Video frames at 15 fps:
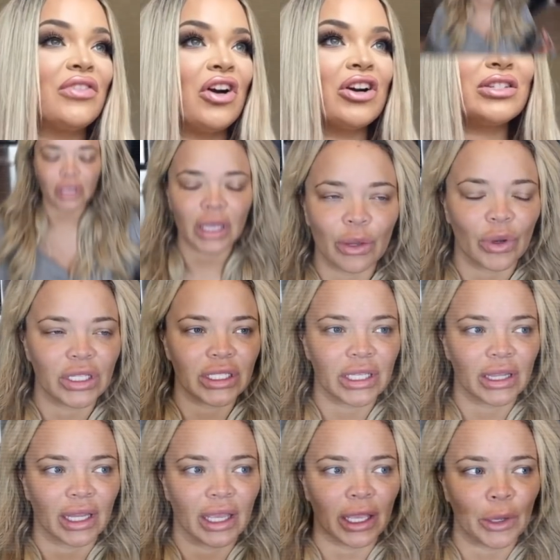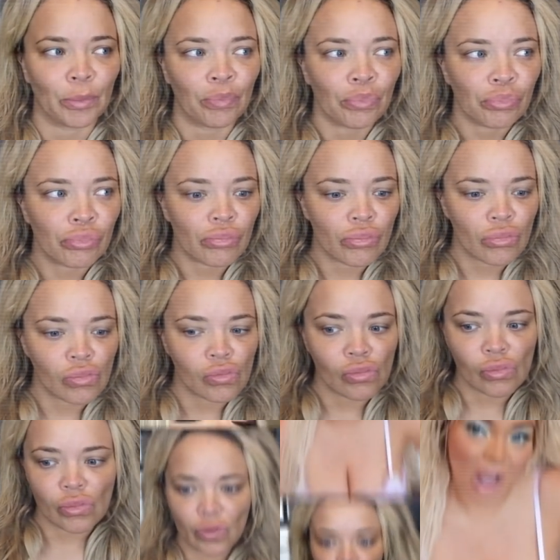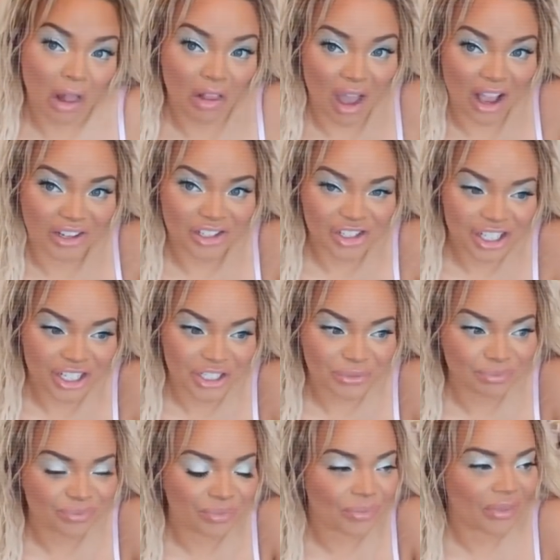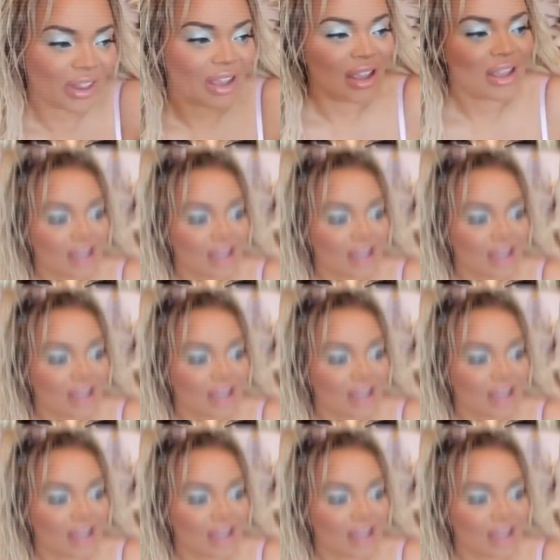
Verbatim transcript: From her claiming to be pretending to have DID,